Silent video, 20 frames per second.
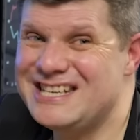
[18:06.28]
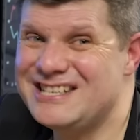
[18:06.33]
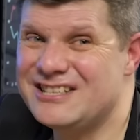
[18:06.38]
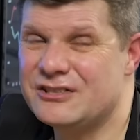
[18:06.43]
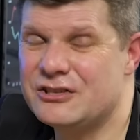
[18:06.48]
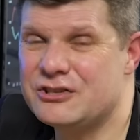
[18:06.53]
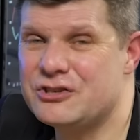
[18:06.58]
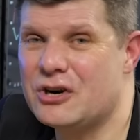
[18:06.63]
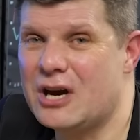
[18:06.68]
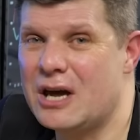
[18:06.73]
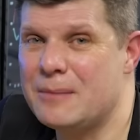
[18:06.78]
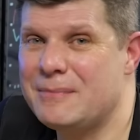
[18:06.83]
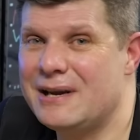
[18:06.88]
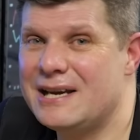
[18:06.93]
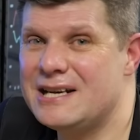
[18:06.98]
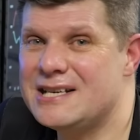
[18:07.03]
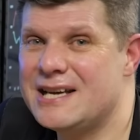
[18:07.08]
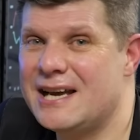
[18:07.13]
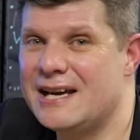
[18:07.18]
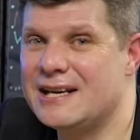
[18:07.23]
easier to try and
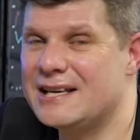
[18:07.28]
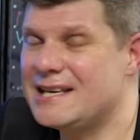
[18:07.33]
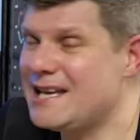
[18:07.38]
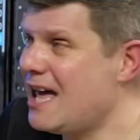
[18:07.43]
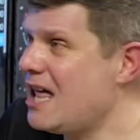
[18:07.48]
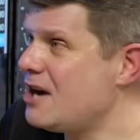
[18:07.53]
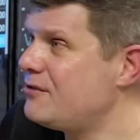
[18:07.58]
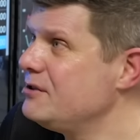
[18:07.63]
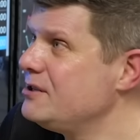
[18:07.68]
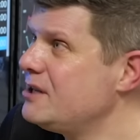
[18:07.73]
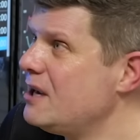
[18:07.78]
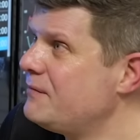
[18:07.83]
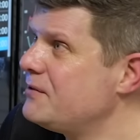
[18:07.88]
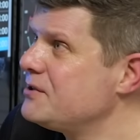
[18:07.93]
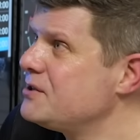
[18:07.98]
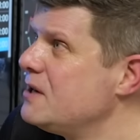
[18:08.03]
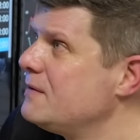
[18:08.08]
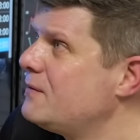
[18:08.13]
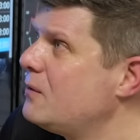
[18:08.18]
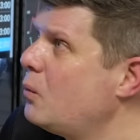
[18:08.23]
maintain the calorie
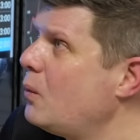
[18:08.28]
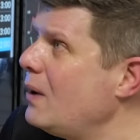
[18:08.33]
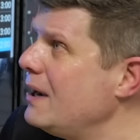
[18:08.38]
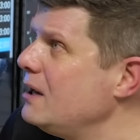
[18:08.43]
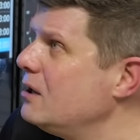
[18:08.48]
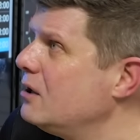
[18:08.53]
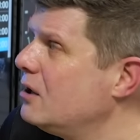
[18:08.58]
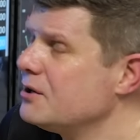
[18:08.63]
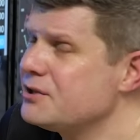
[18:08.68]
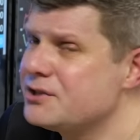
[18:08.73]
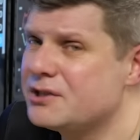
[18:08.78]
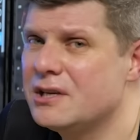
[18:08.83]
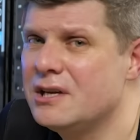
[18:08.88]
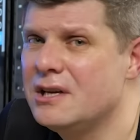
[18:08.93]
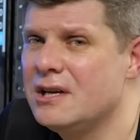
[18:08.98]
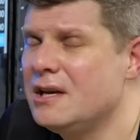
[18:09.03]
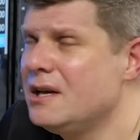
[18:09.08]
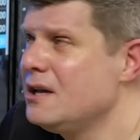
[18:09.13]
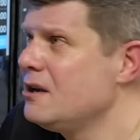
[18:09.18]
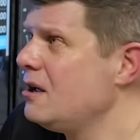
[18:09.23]
deficit for weight
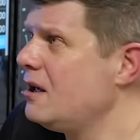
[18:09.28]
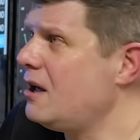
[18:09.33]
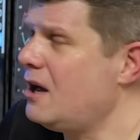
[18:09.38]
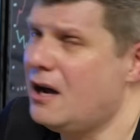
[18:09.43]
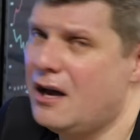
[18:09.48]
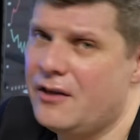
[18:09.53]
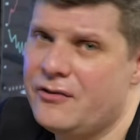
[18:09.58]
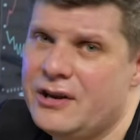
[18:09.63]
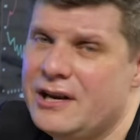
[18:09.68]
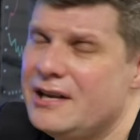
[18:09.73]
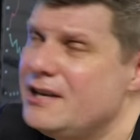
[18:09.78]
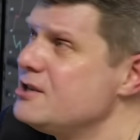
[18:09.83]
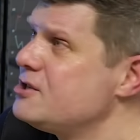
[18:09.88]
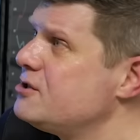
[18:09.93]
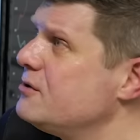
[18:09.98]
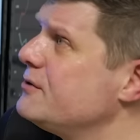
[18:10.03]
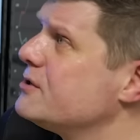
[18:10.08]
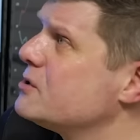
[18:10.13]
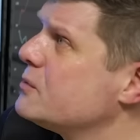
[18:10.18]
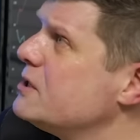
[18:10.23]
loss than it is
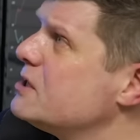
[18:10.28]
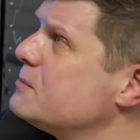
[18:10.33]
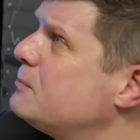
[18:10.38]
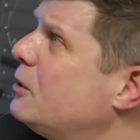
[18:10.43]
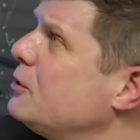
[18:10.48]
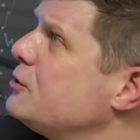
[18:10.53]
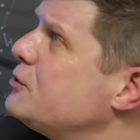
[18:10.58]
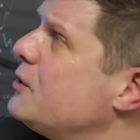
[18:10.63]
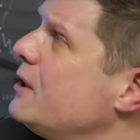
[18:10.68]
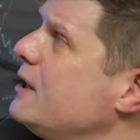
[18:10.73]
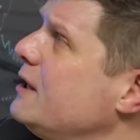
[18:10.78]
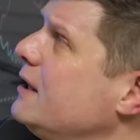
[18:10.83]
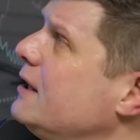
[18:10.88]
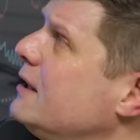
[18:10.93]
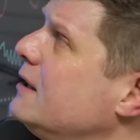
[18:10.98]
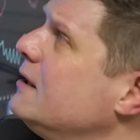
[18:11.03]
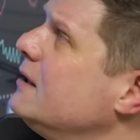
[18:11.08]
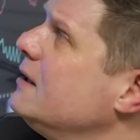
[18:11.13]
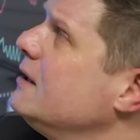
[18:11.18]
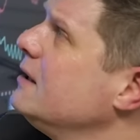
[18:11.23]
doing sweet spot
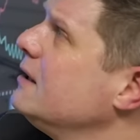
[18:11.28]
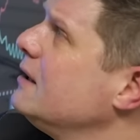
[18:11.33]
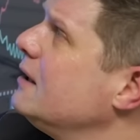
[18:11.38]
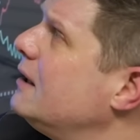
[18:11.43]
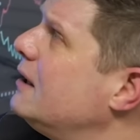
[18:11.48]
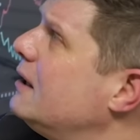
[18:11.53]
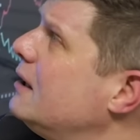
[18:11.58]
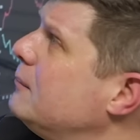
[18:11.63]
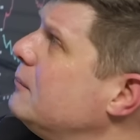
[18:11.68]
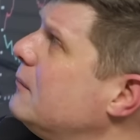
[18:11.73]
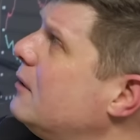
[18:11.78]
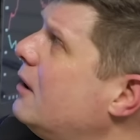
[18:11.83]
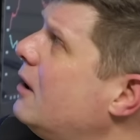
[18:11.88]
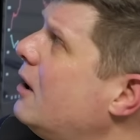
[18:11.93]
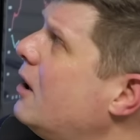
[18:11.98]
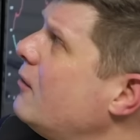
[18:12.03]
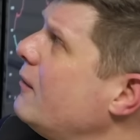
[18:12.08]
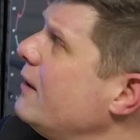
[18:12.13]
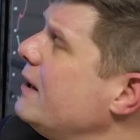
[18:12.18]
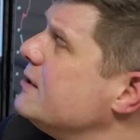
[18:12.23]
training.
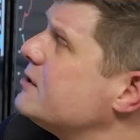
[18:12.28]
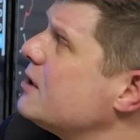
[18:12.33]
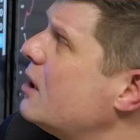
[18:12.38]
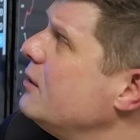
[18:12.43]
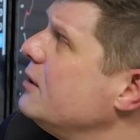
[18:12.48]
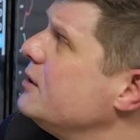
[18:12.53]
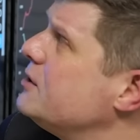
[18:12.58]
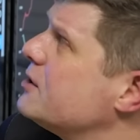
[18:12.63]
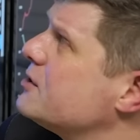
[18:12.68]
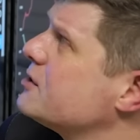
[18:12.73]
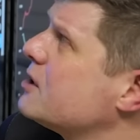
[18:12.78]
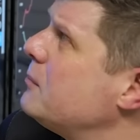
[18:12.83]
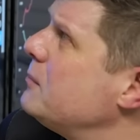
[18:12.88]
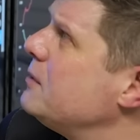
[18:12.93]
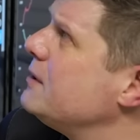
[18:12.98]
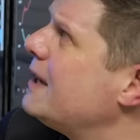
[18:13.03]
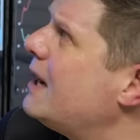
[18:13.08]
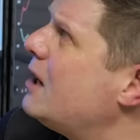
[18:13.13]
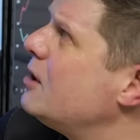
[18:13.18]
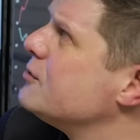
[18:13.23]
Heart rate is only just
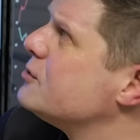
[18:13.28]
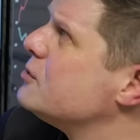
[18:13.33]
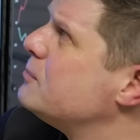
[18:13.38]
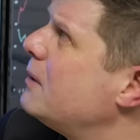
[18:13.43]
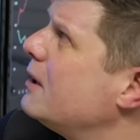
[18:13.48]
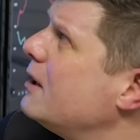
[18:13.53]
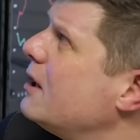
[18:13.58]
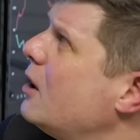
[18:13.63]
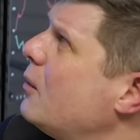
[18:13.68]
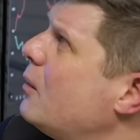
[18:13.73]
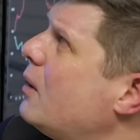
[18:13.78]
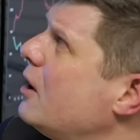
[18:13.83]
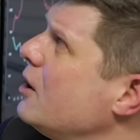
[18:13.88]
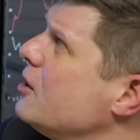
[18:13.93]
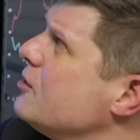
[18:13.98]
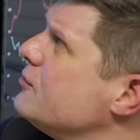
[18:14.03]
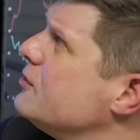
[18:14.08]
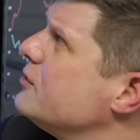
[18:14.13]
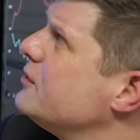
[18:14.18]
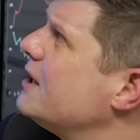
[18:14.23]
coming down to below
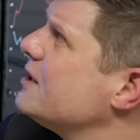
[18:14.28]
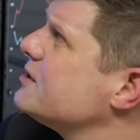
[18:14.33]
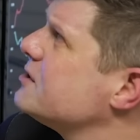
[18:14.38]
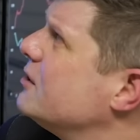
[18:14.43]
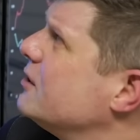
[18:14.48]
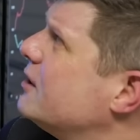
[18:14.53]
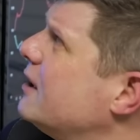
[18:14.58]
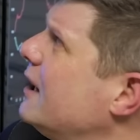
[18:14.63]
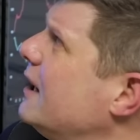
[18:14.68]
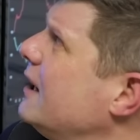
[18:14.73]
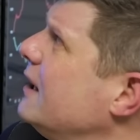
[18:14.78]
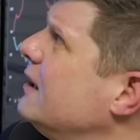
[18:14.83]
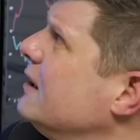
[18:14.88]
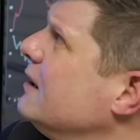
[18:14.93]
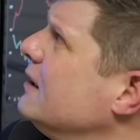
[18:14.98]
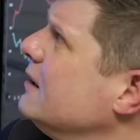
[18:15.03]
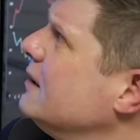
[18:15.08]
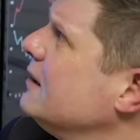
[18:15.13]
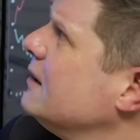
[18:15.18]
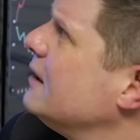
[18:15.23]
100. That's
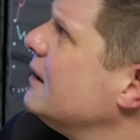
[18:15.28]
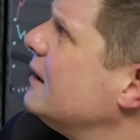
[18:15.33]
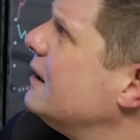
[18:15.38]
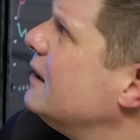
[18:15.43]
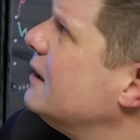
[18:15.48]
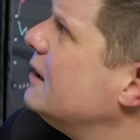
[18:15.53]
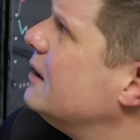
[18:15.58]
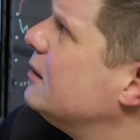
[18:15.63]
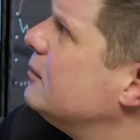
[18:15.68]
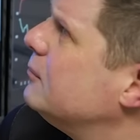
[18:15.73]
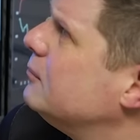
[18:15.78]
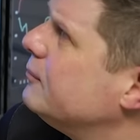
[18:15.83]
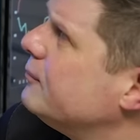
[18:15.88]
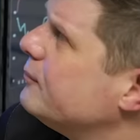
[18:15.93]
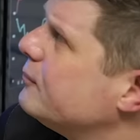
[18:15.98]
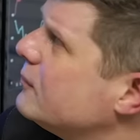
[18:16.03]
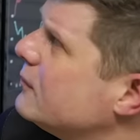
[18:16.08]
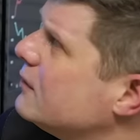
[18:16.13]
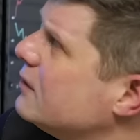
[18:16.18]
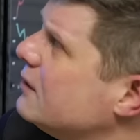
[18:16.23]
okay.
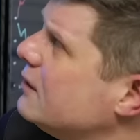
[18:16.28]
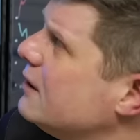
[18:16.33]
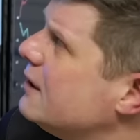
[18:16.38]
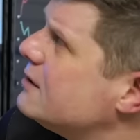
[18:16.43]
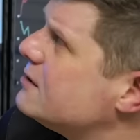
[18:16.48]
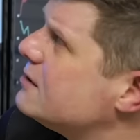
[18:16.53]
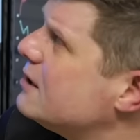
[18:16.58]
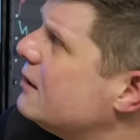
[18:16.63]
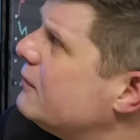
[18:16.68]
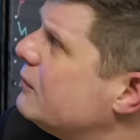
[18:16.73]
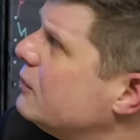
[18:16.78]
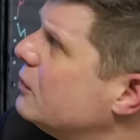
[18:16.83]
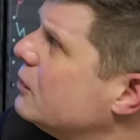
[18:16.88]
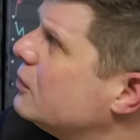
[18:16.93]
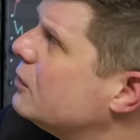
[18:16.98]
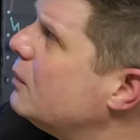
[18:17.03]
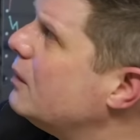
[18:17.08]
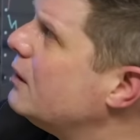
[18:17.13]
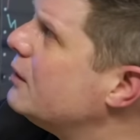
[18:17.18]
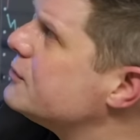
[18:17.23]
Let's have a
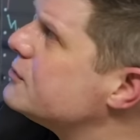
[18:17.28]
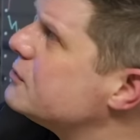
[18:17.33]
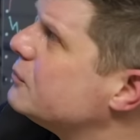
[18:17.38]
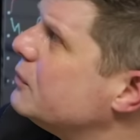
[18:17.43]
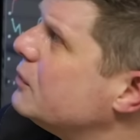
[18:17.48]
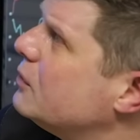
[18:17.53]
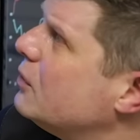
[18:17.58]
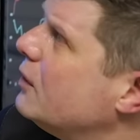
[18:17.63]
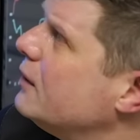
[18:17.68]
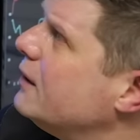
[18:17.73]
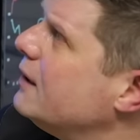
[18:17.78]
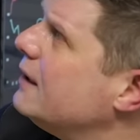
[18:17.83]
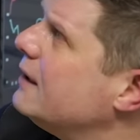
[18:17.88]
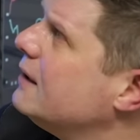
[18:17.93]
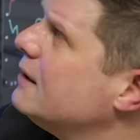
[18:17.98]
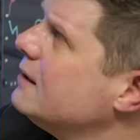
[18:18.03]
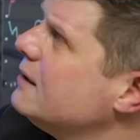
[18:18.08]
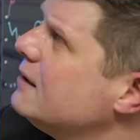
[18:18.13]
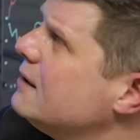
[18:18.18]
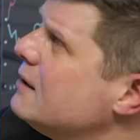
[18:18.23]
look, what else have we got in here?